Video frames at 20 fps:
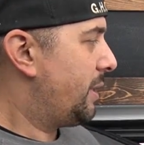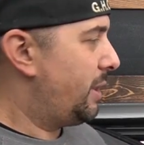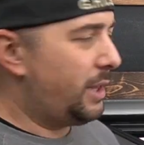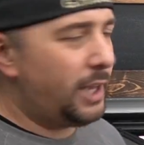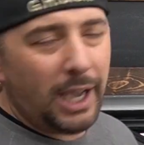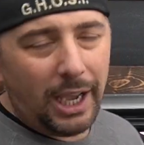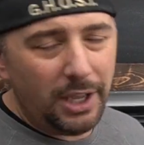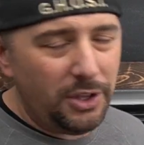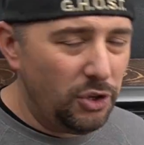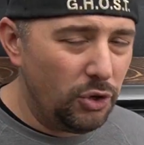
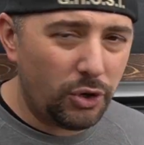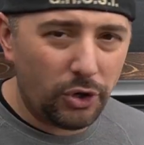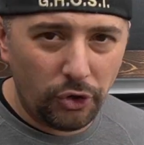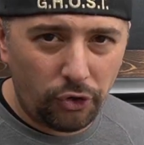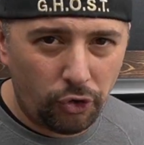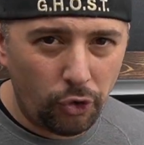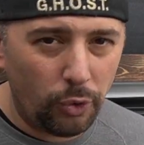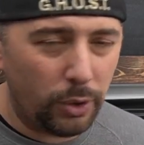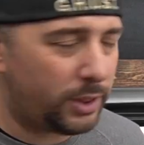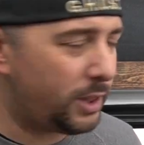Yeah, you
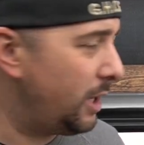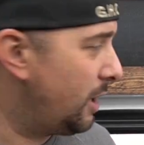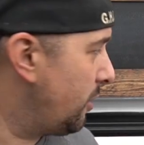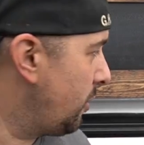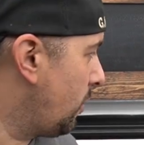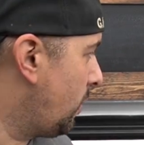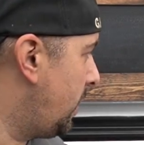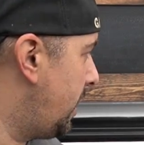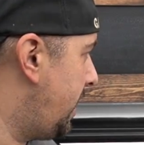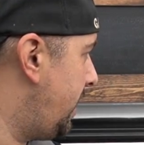could do it the
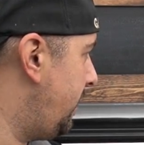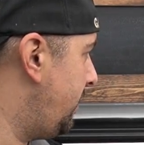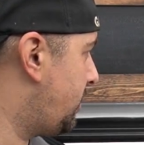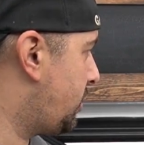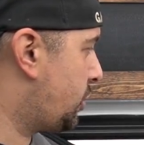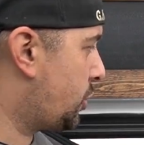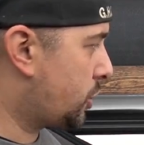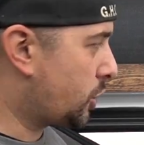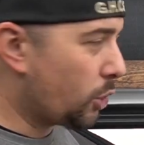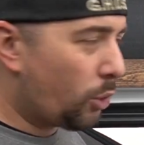other way.
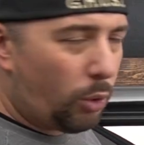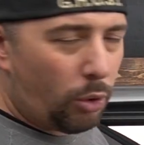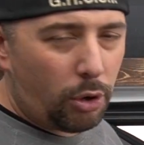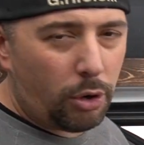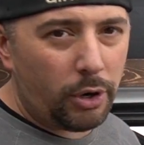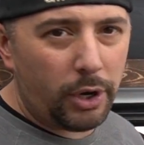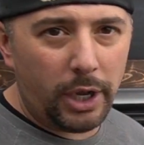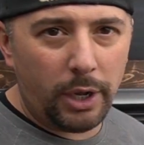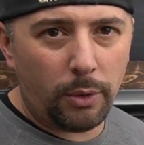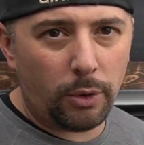
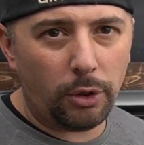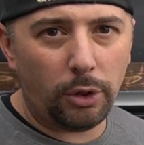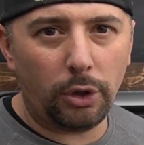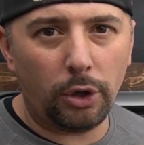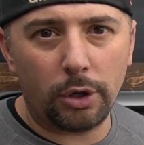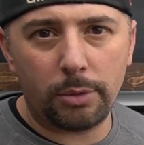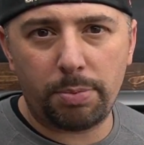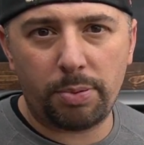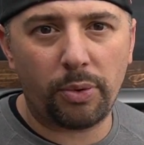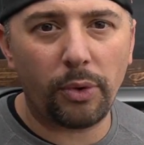Sure, it will
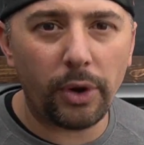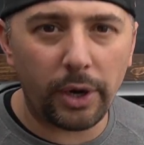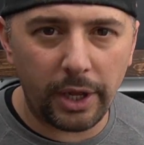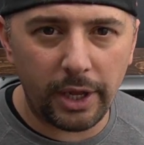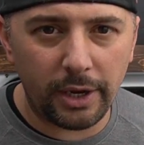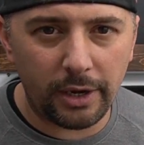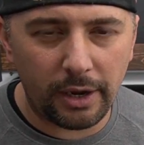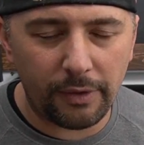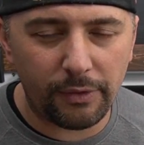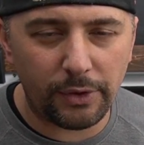look
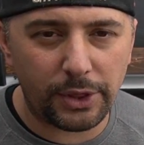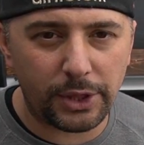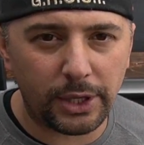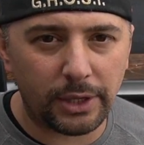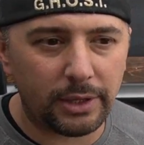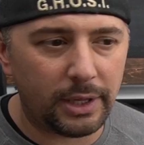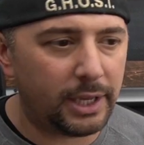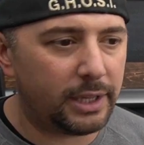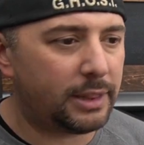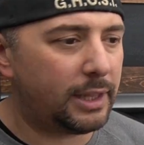pretty and
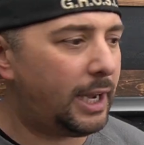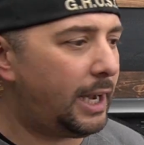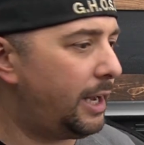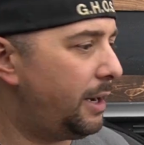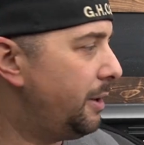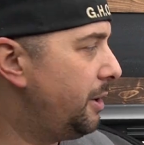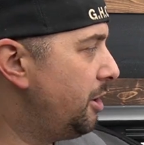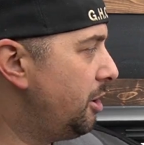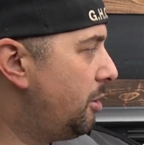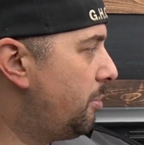everything like
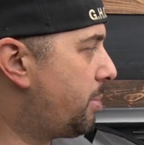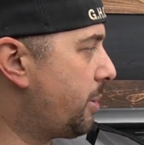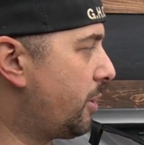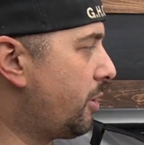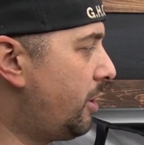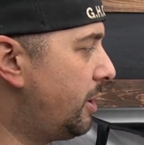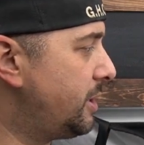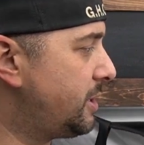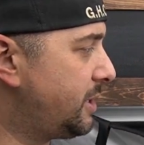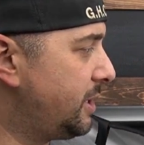that. But
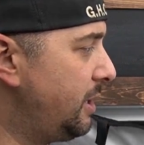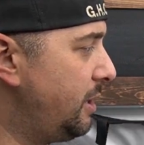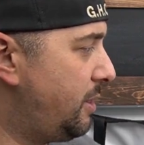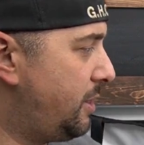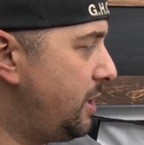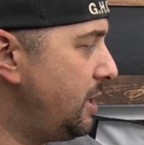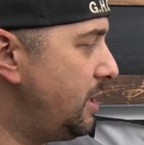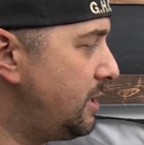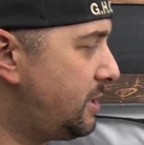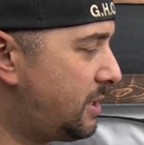honestly,
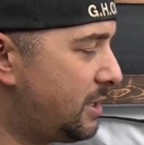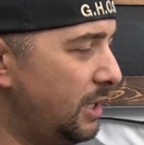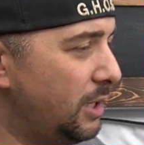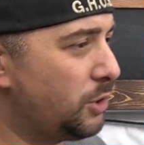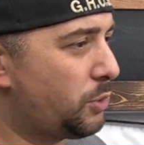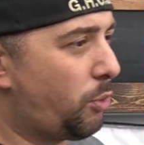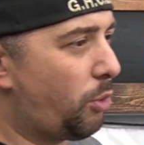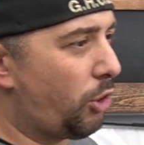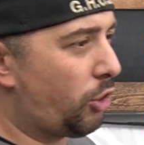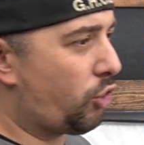these
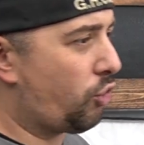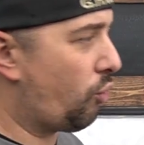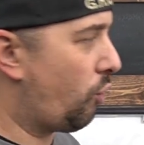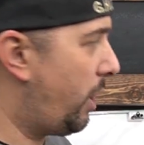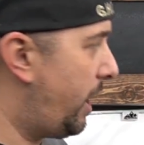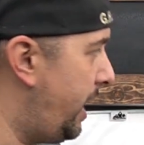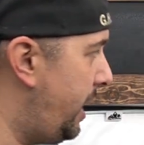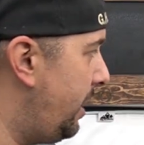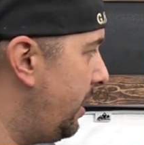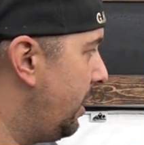things work
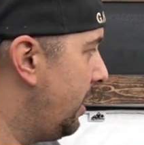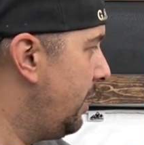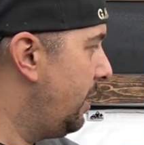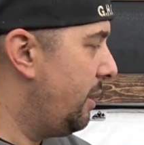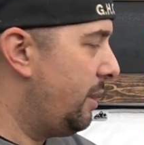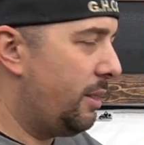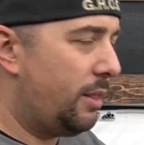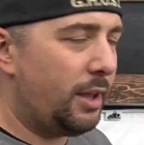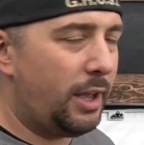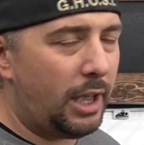great.
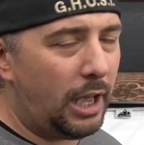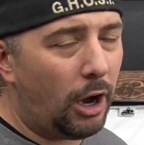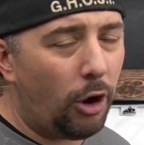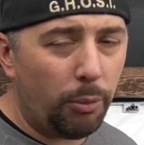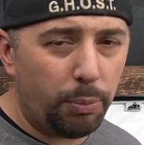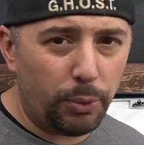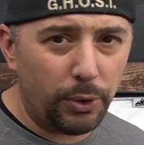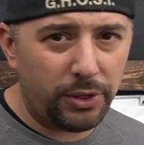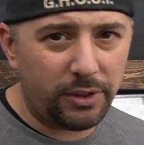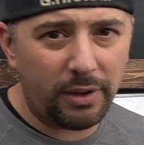They
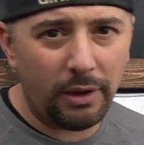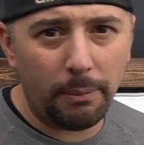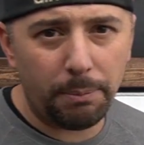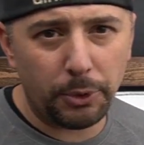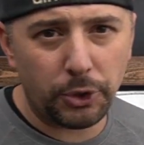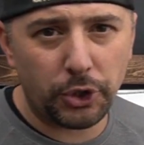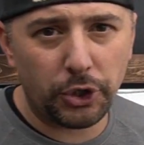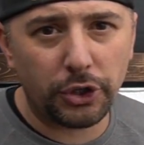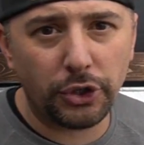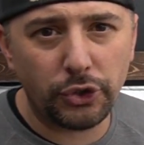help with
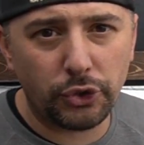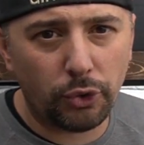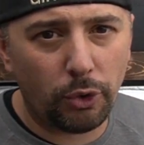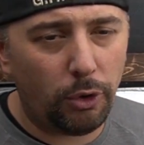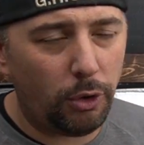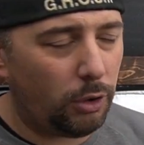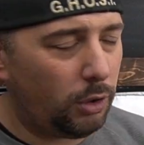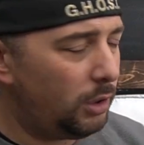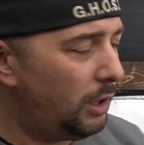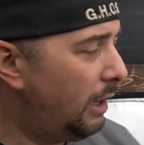temperature
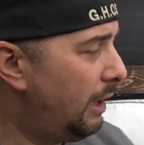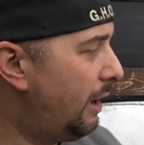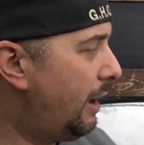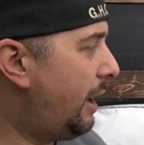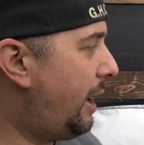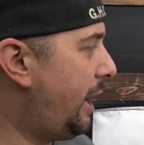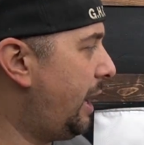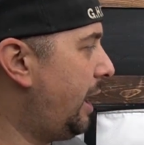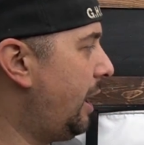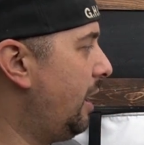control,
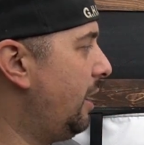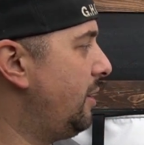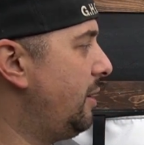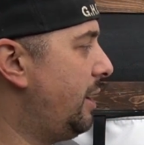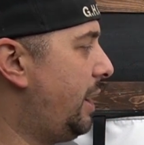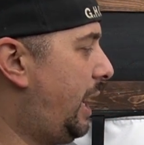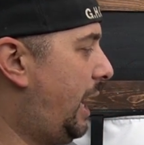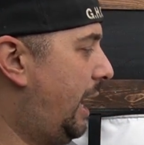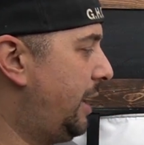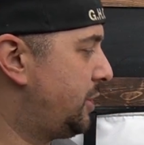and
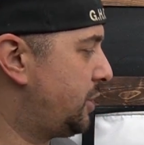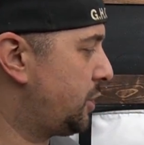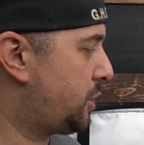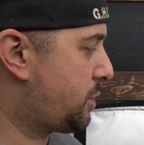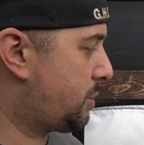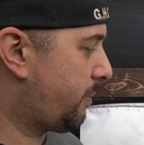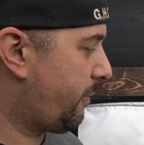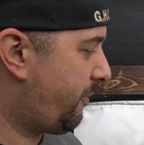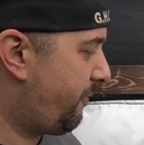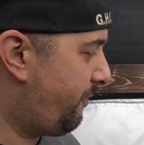I
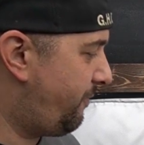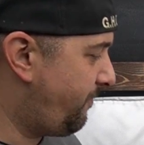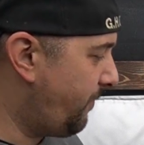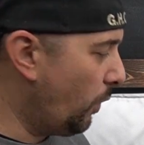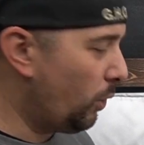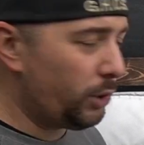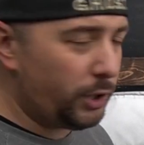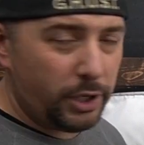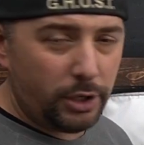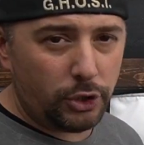just
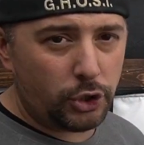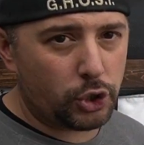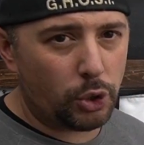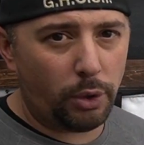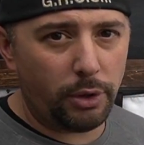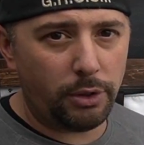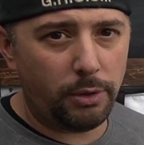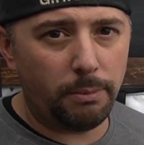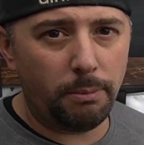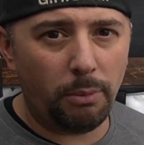fully
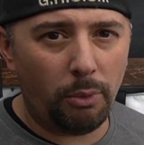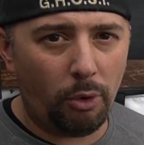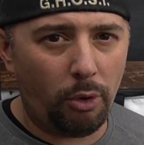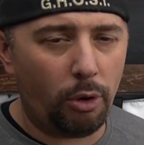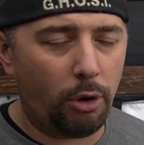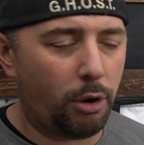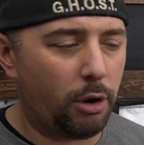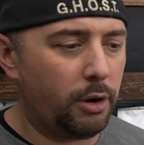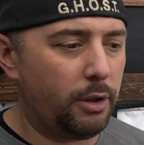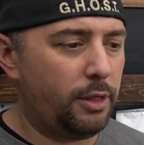enjoy them
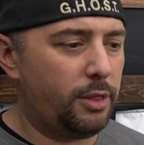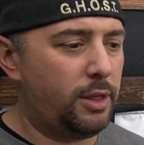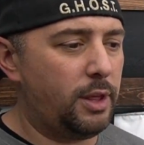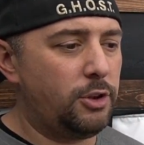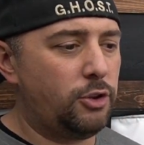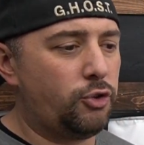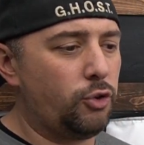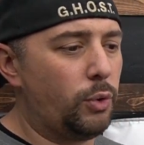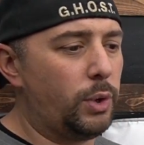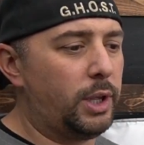more
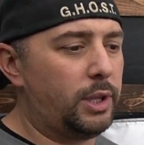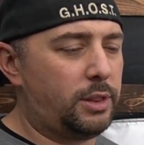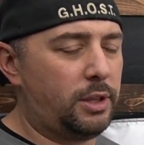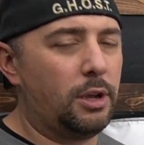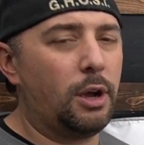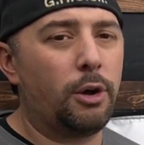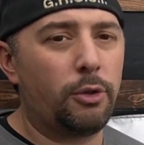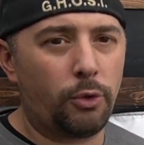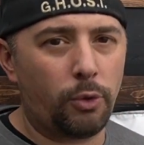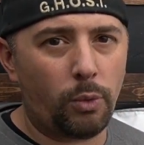than doing it
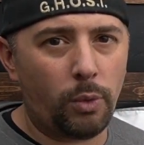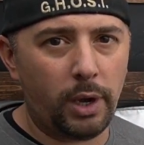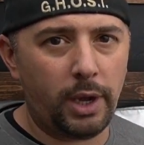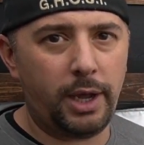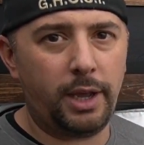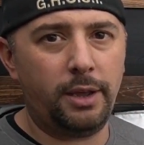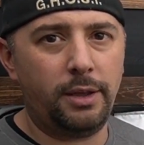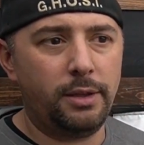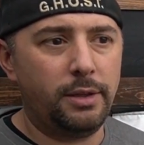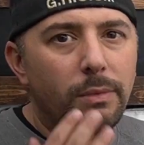the other
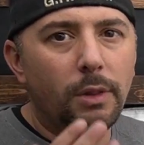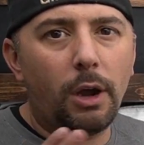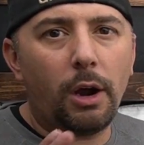way.